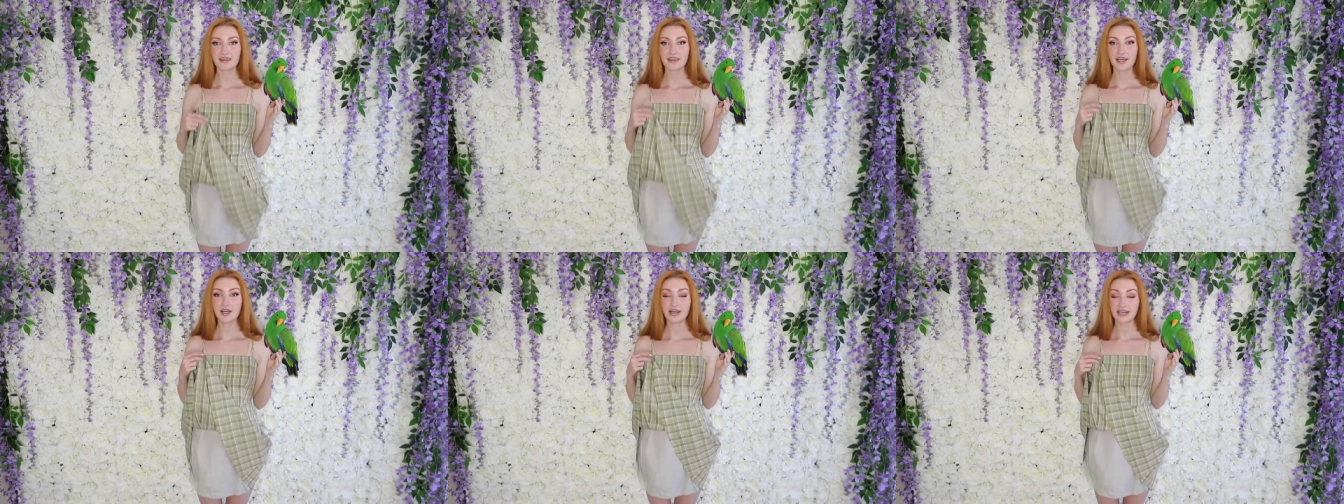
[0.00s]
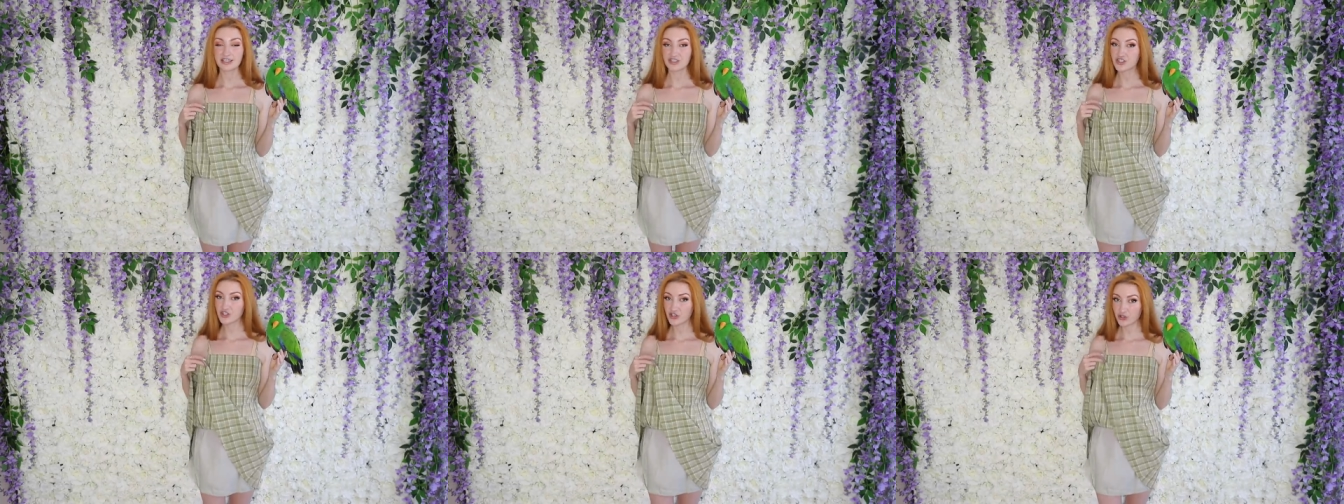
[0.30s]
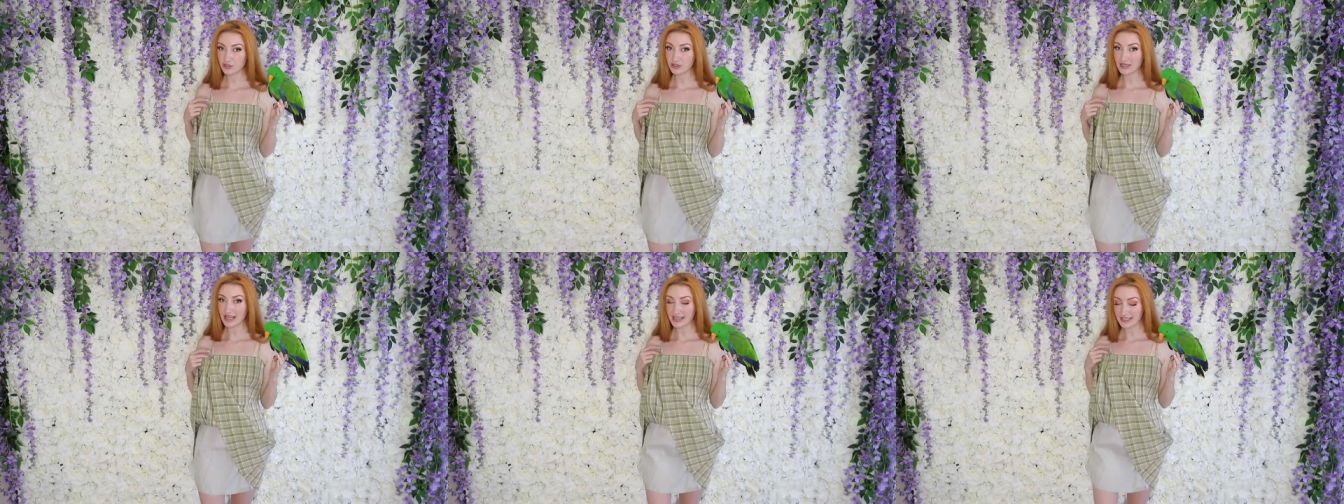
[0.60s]
There are
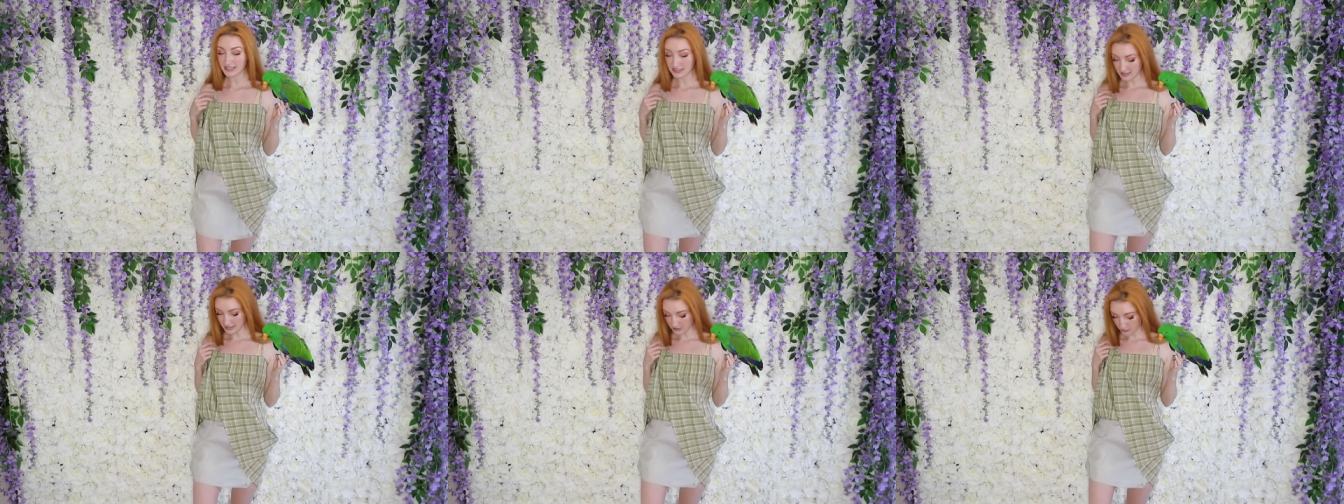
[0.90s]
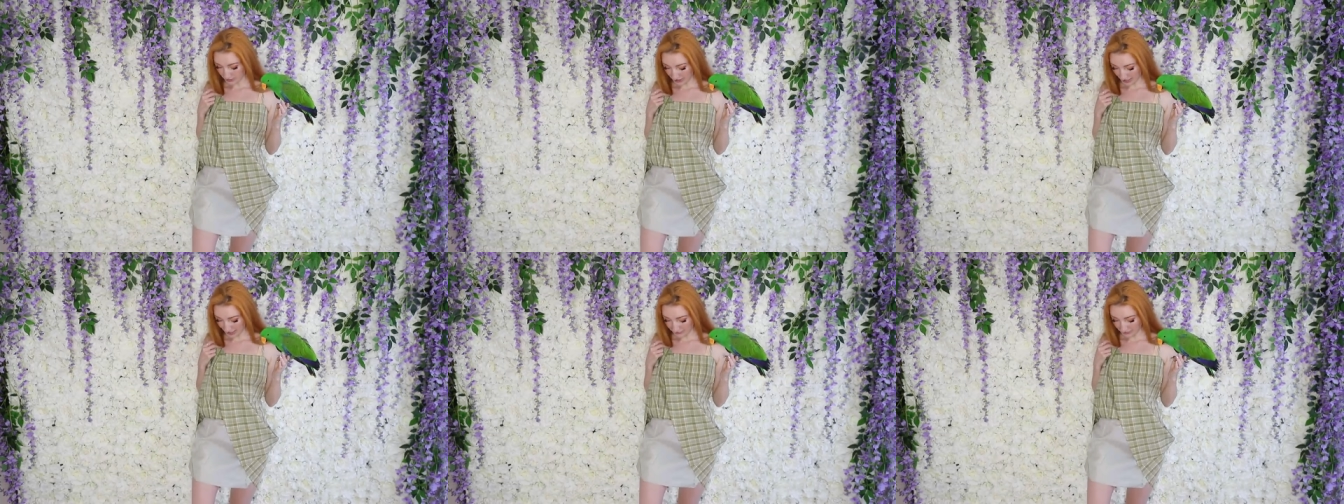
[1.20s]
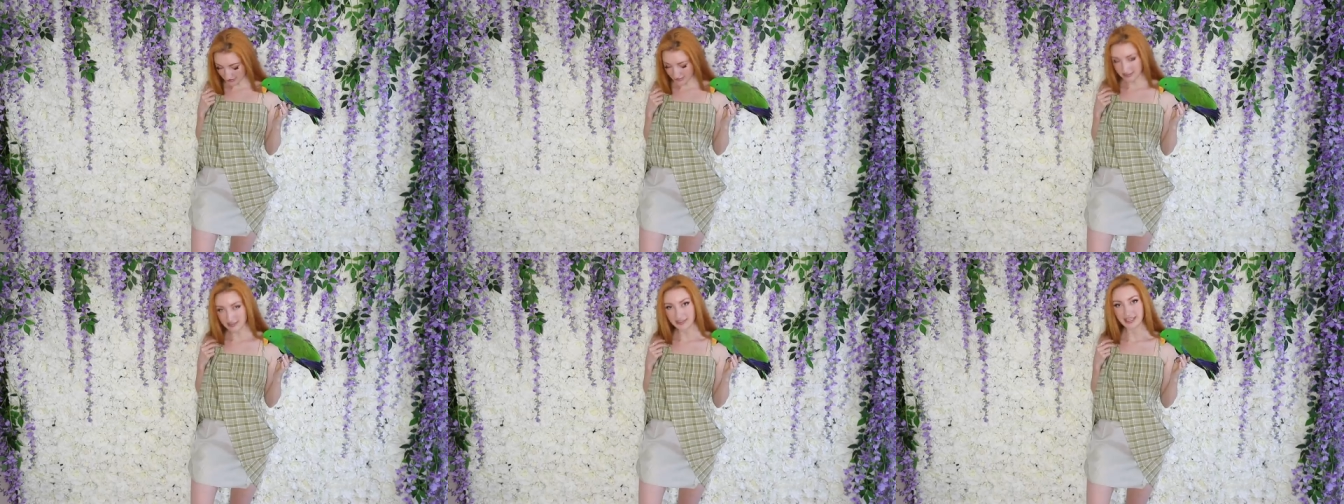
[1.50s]
two layers. We have
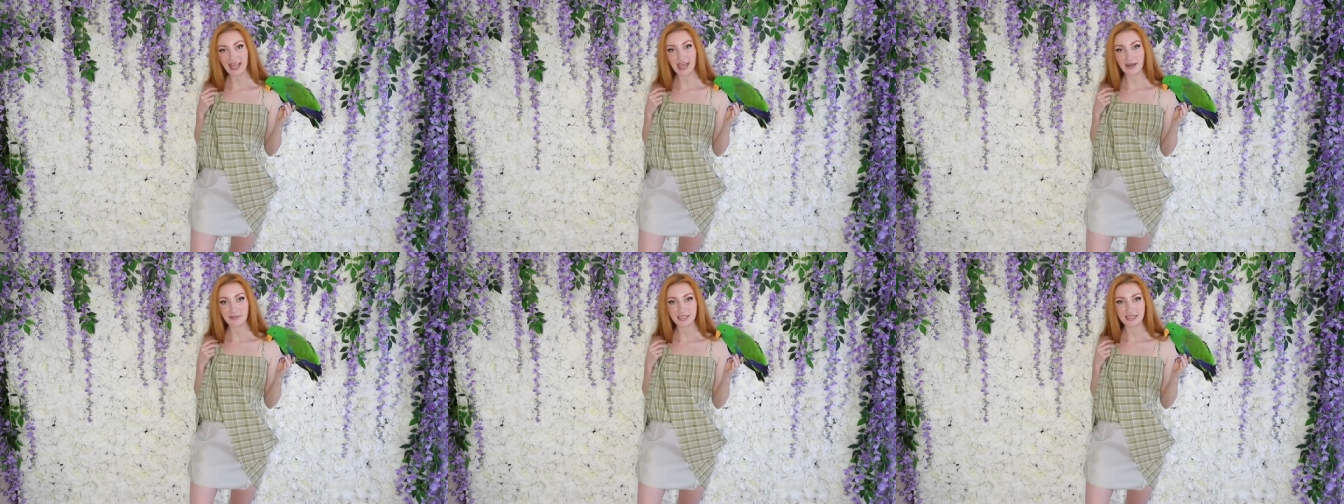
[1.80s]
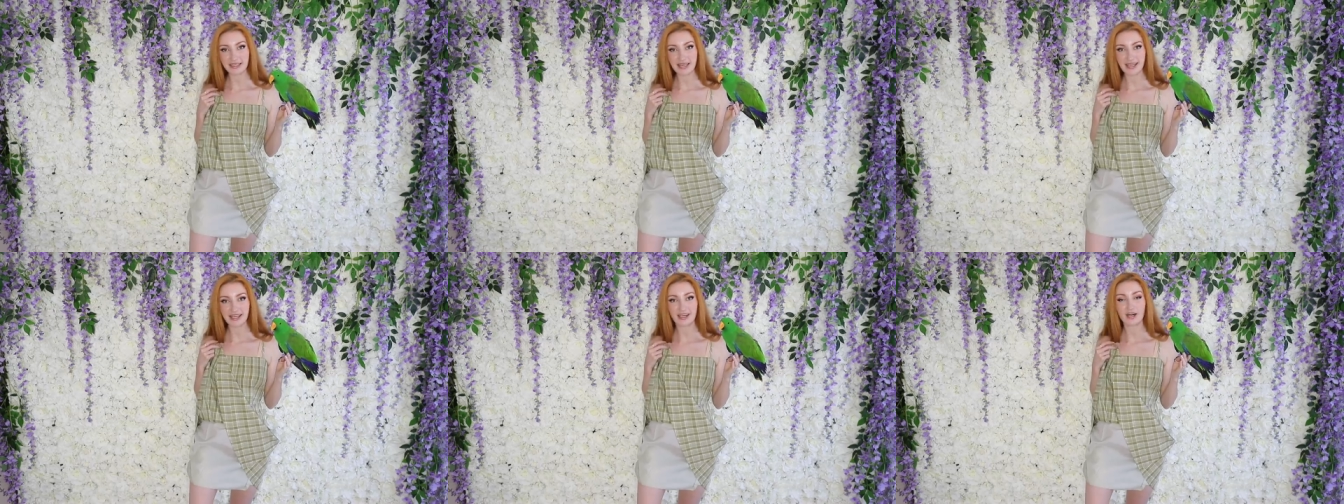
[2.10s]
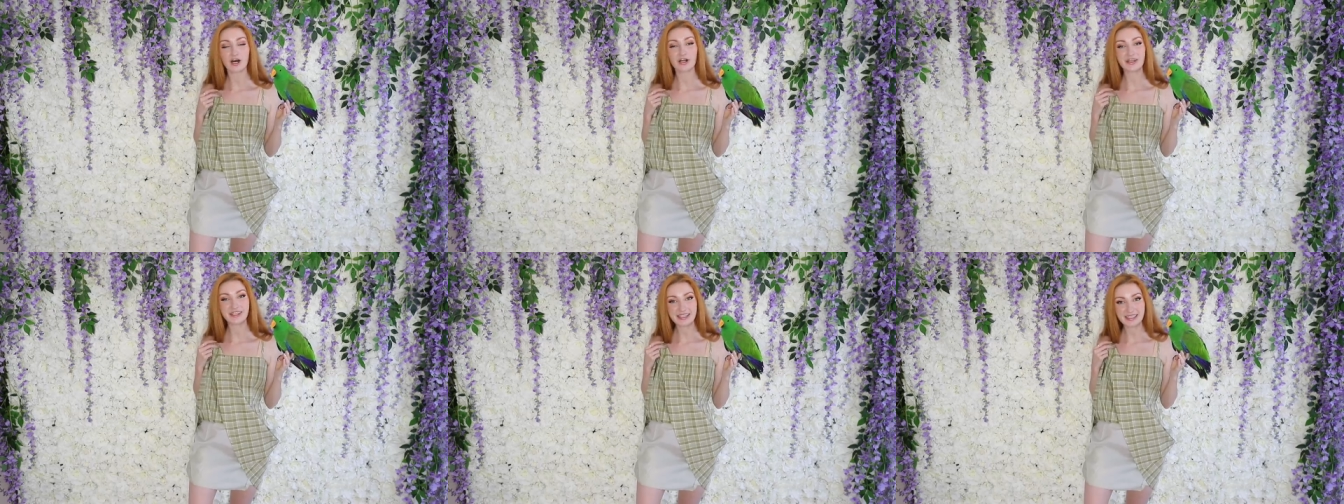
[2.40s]
a little cami
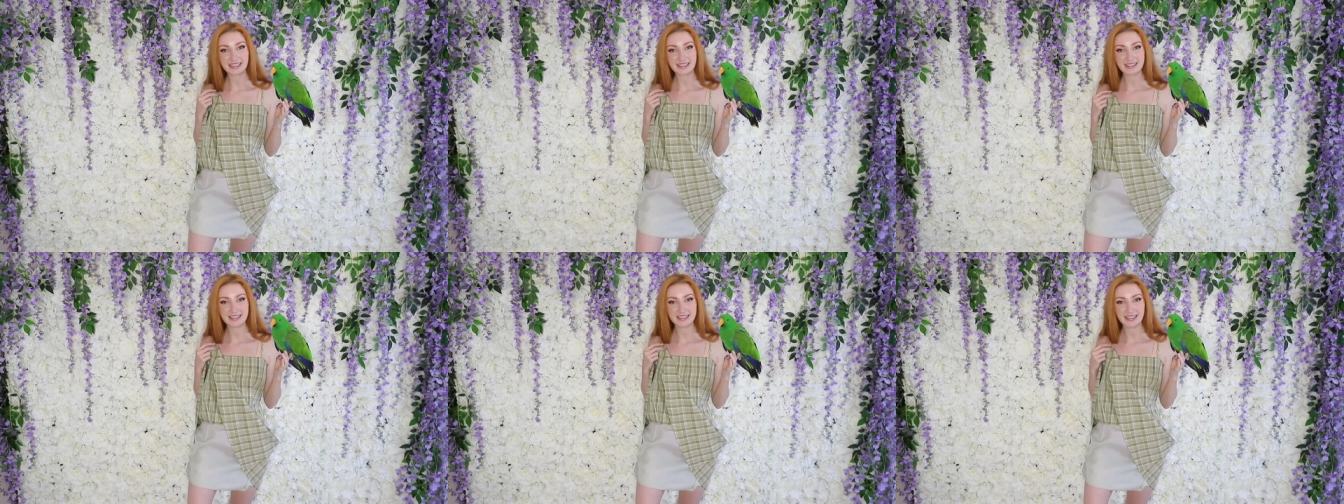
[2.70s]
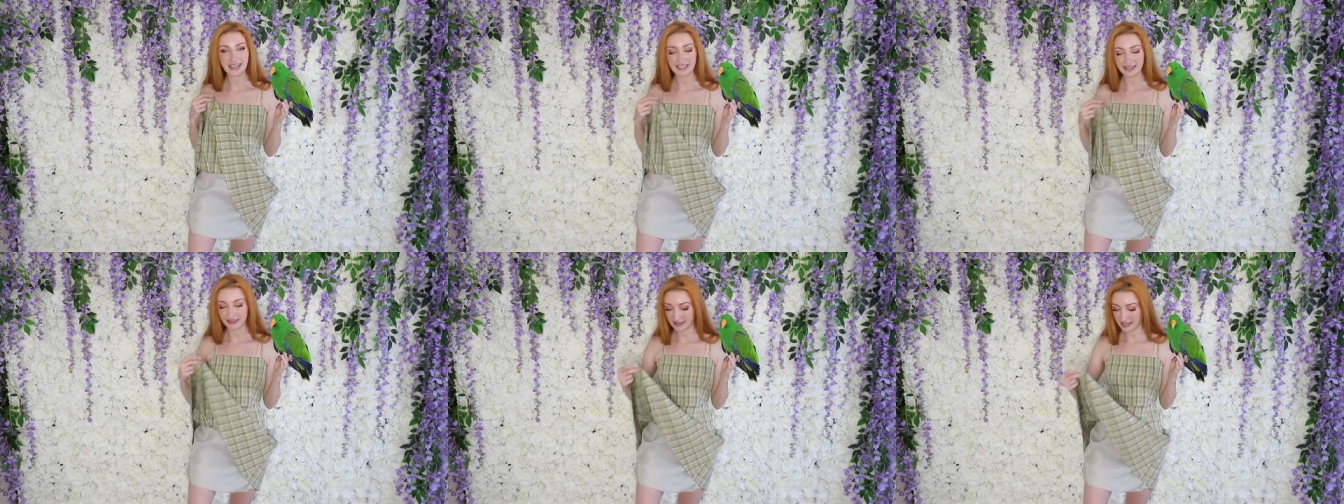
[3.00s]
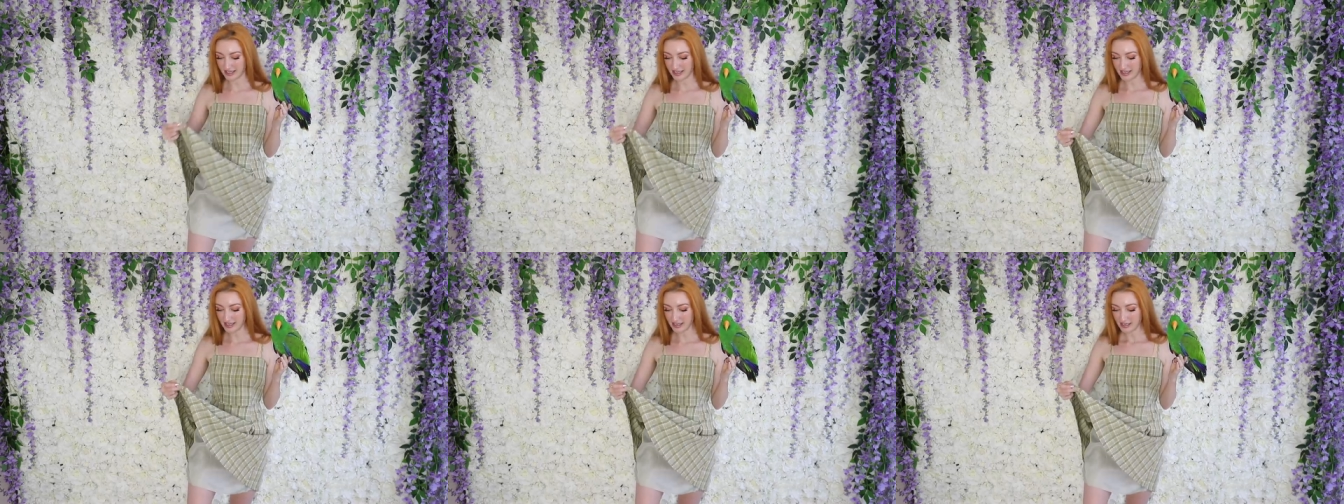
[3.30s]
layer on the inside
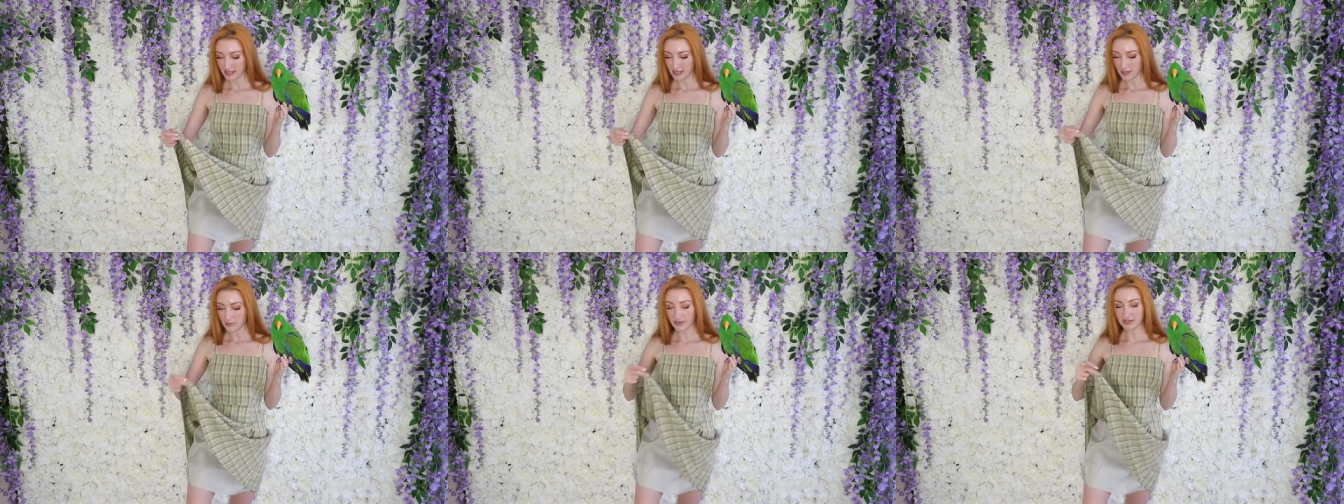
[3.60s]
there,